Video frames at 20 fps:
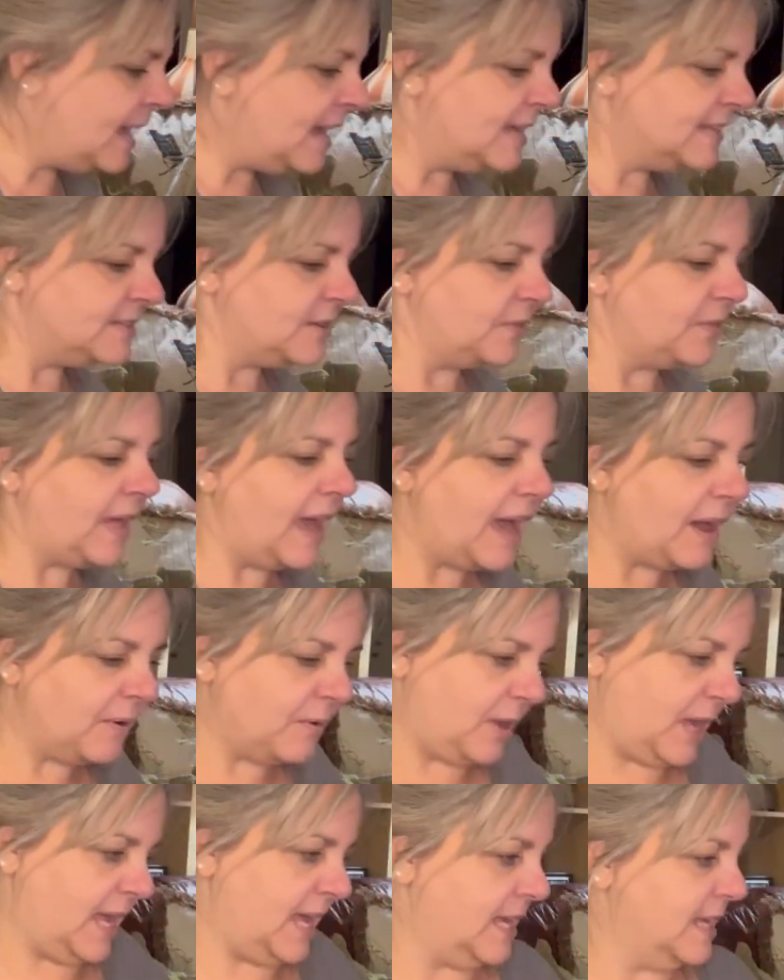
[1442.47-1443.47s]
So that
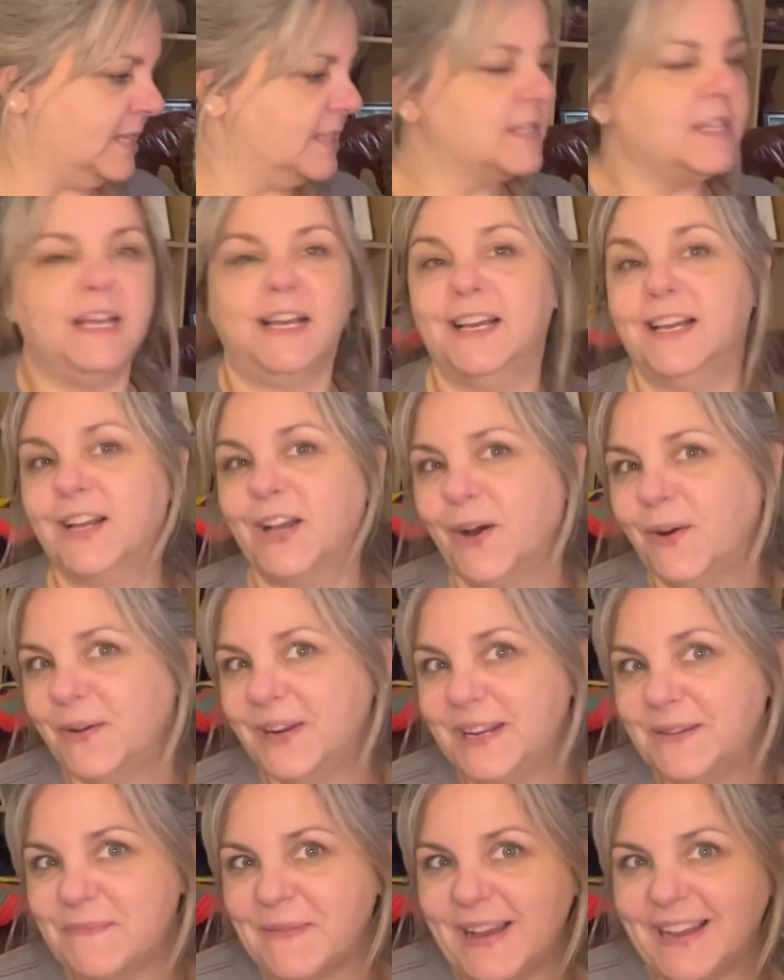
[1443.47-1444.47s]
is going
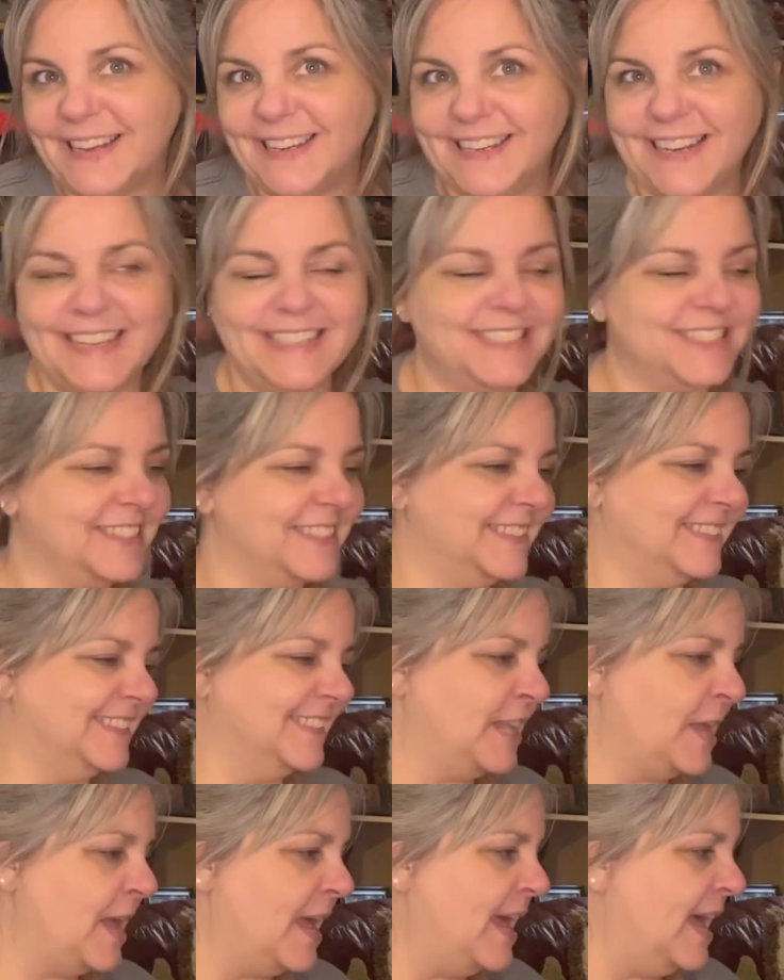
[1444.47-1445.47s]
in my collection.
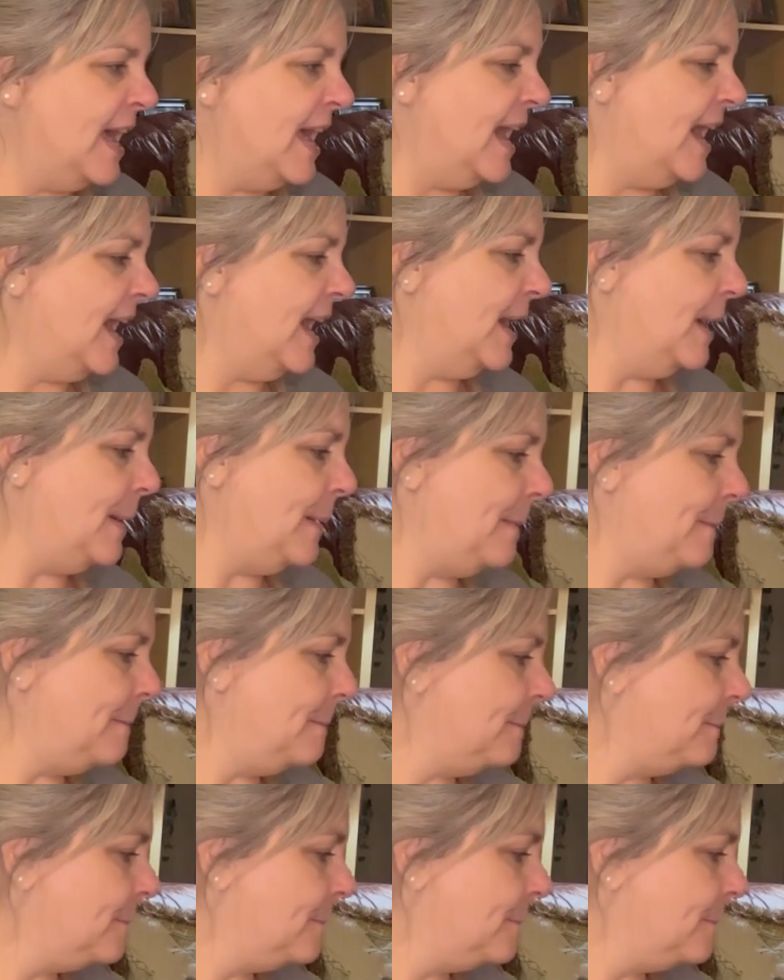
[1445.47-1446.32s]
Well,